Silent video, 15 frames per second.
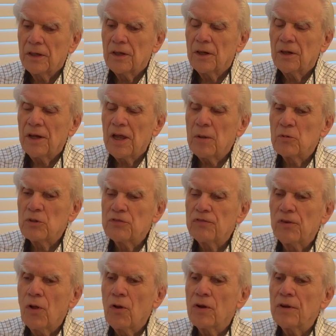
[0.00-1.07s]
Her name was
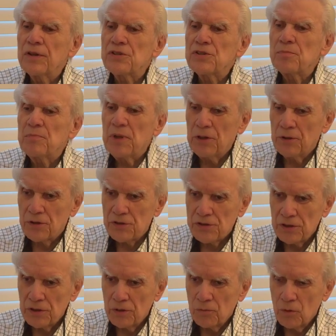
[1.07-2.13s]
Florence
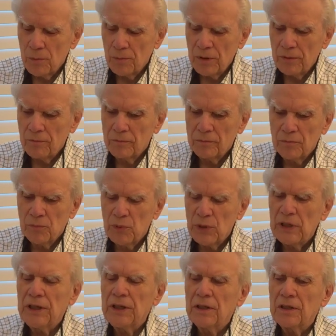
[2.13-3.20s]
Peterson, a woman,
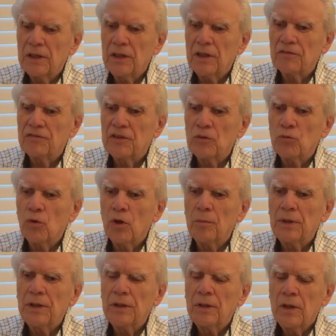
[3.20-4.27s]
brilliant, gifted
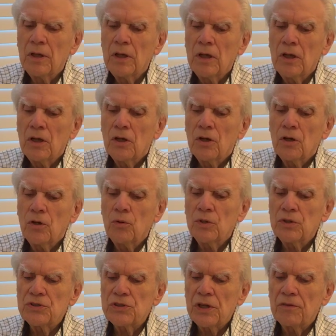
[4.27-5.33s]
woman who
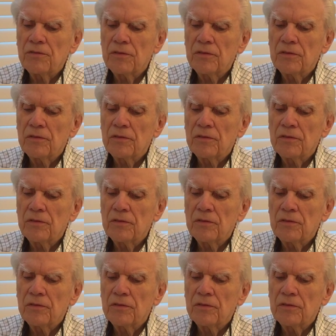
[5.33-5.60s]
was a